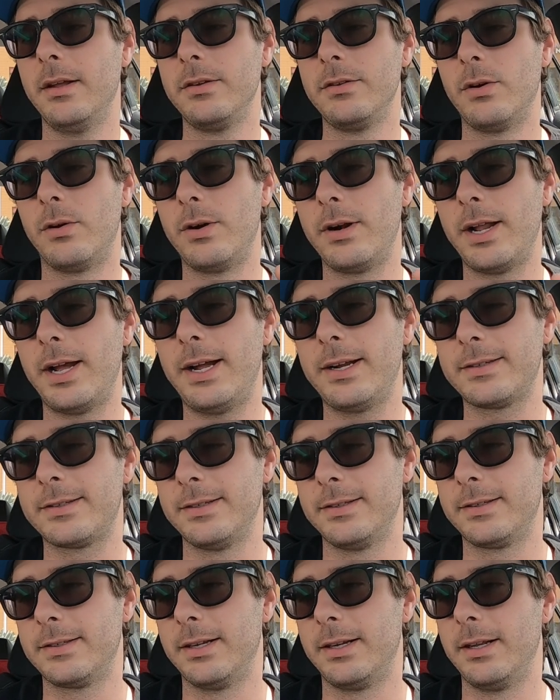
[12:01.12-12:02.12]
Doordash
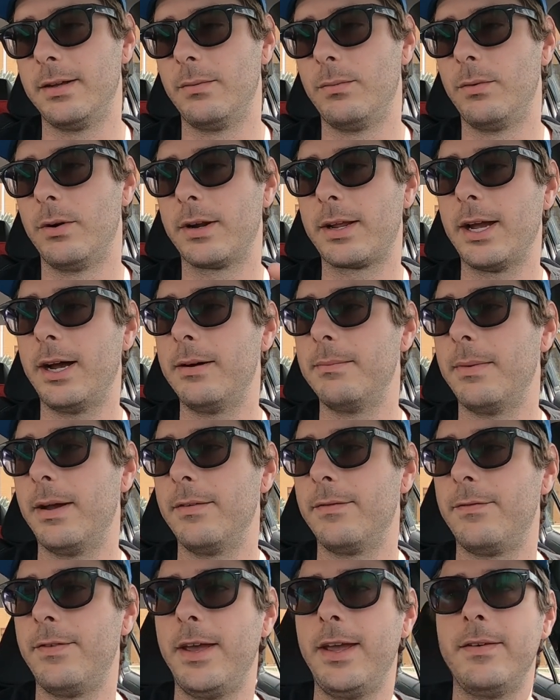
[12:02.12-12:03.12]
that's gonna work out in
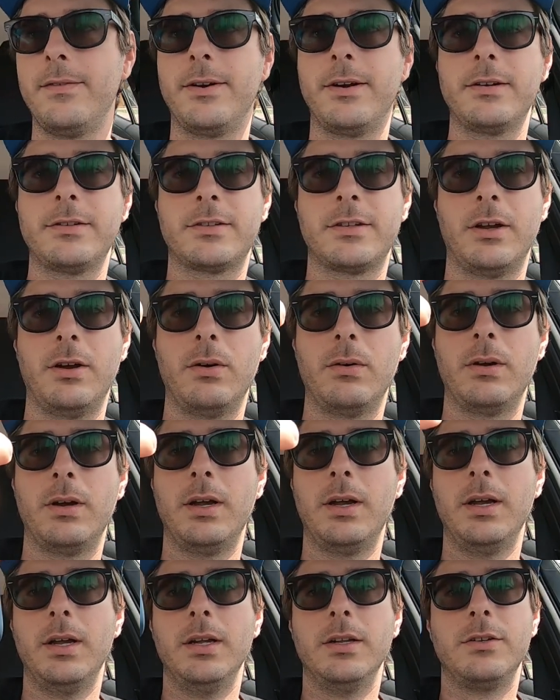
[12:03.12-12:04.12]
my favor. So
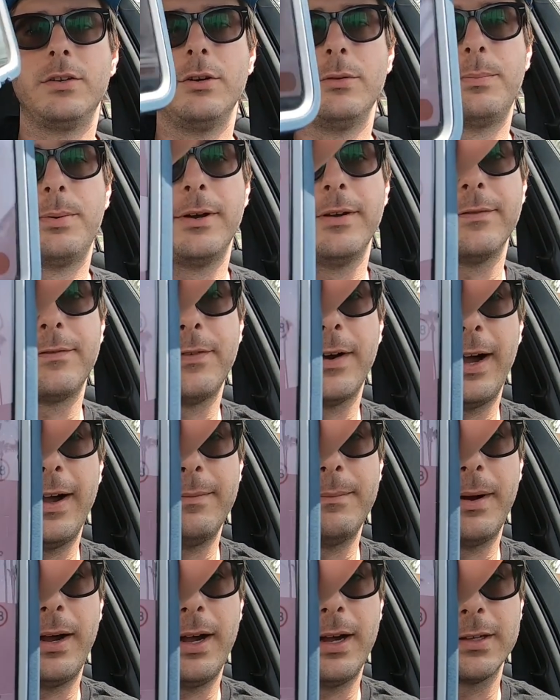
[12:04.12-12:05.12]

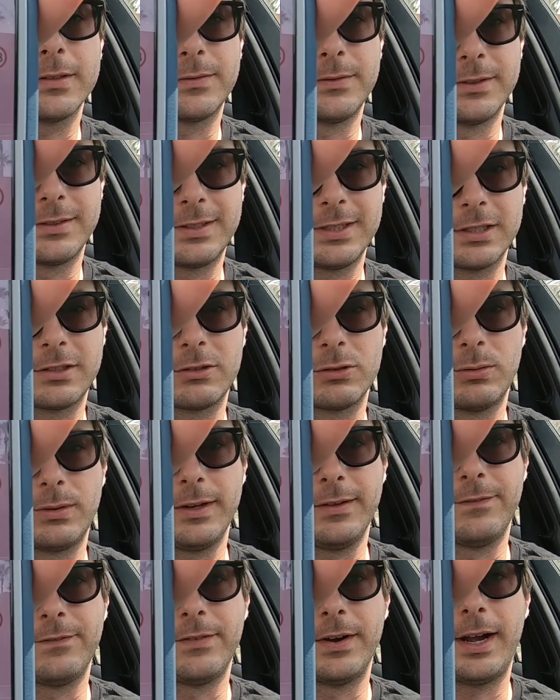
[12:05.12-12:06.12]
2.5 miles for
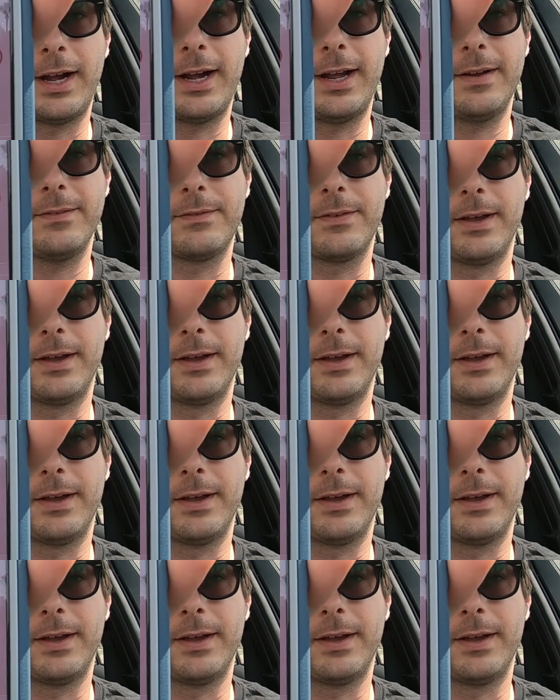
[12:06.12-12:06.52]
$6.25.